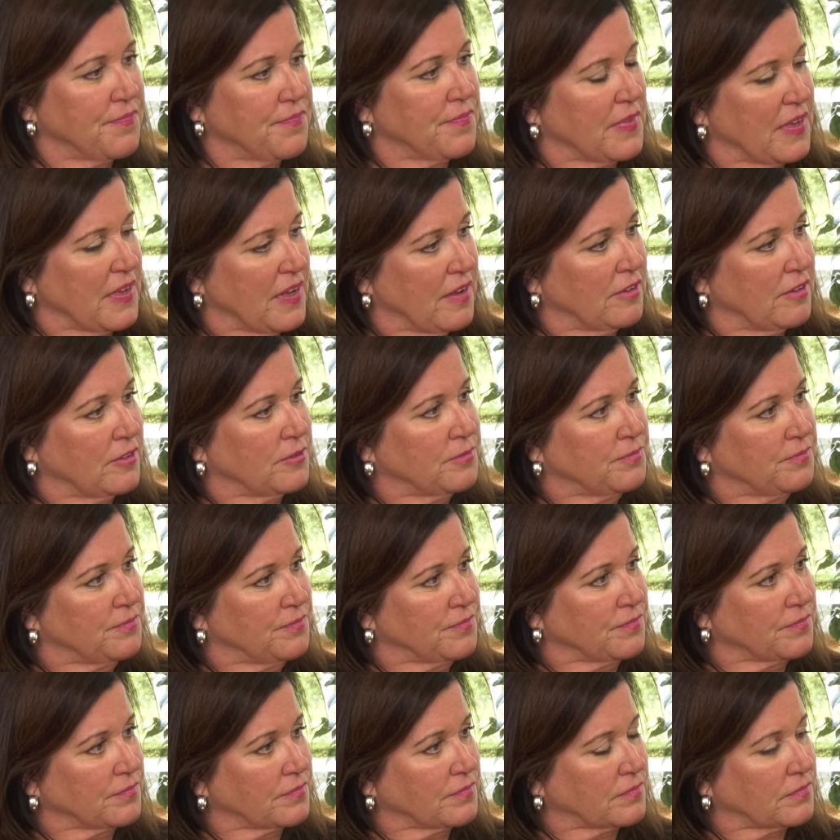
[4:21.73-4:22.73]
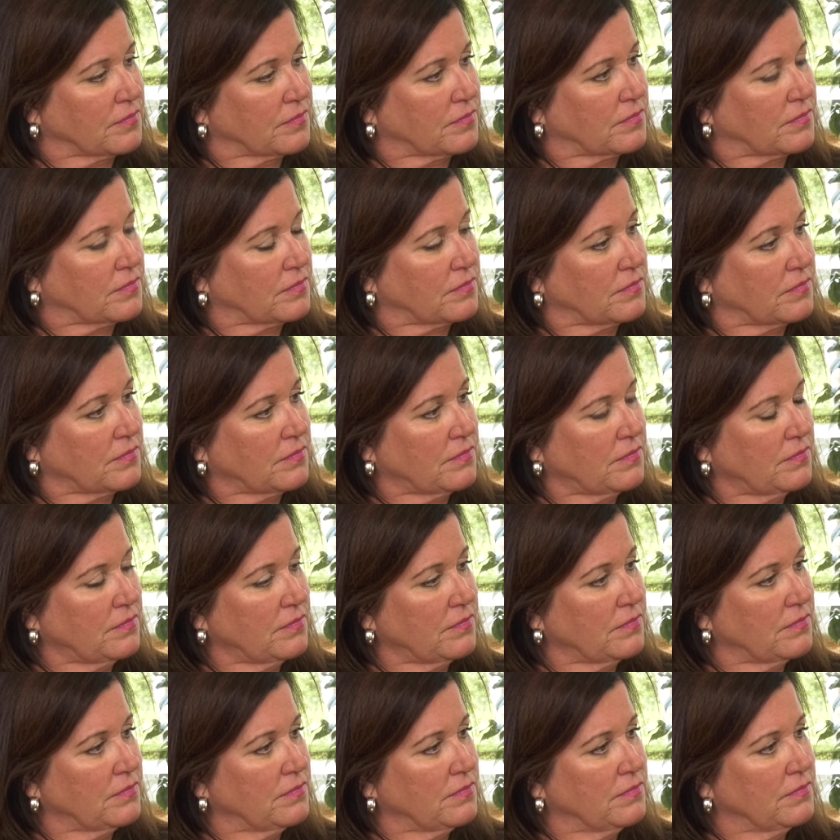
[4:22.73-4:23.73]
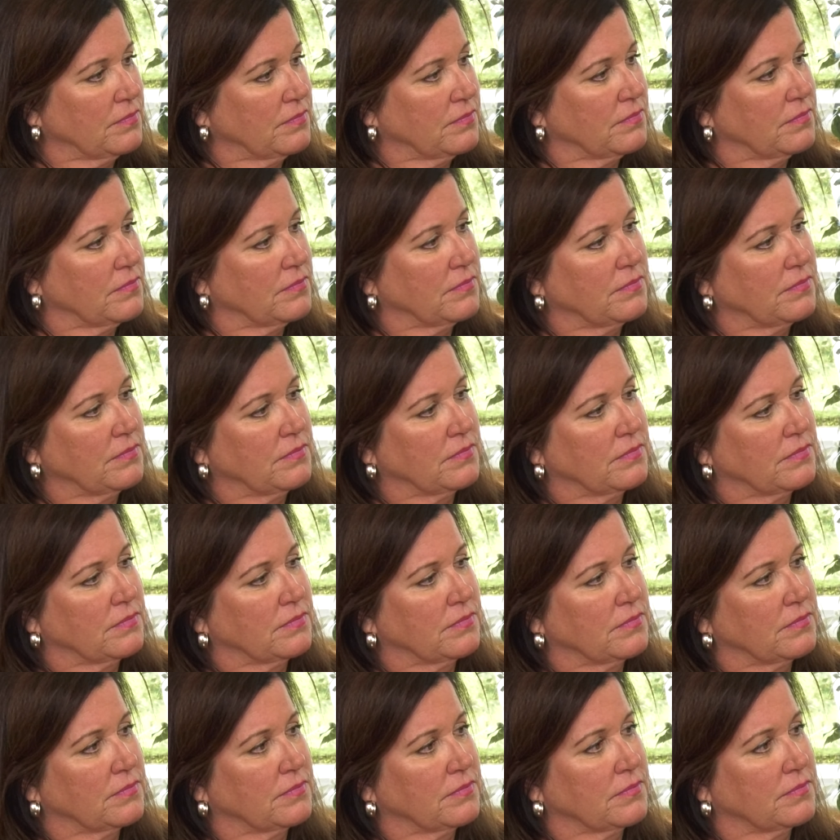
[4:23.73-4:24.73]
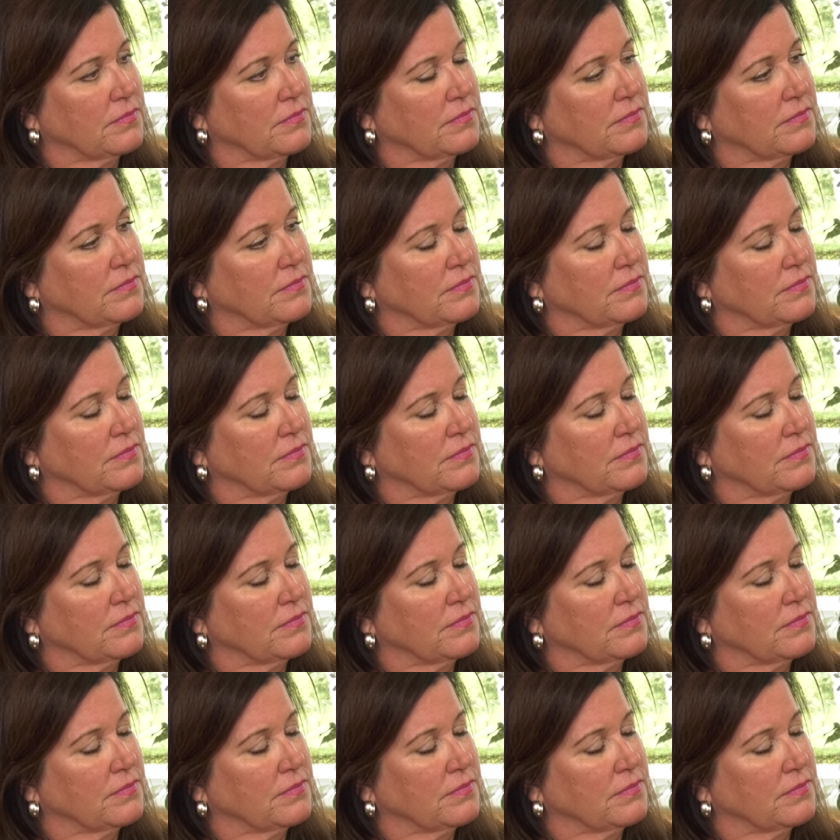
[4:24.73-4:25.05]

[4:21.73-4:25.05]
(silent)